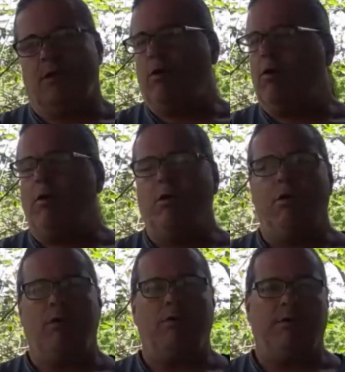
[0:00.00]

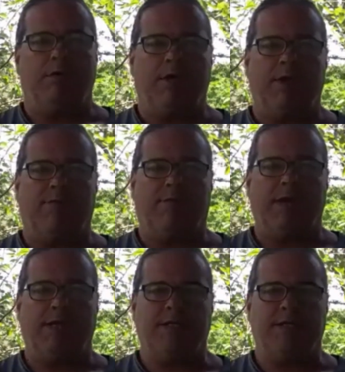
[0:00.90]
all the knife
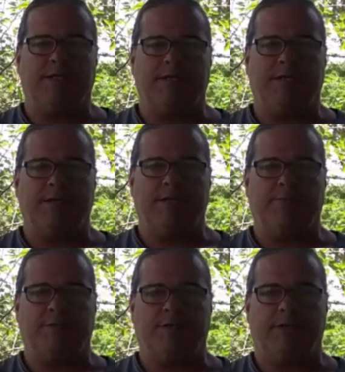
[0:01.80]
fighting
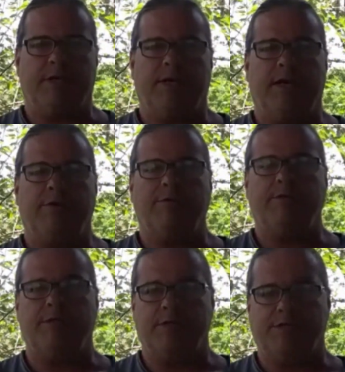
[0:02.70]
systems that I
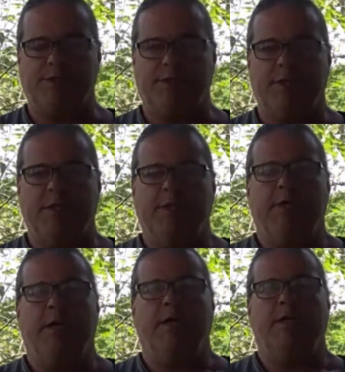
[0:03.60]
researched
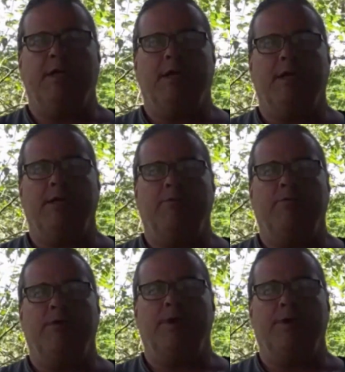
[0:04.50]
are done
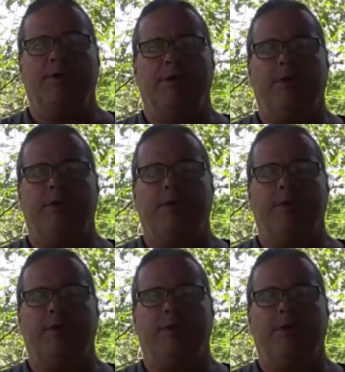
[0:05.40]
with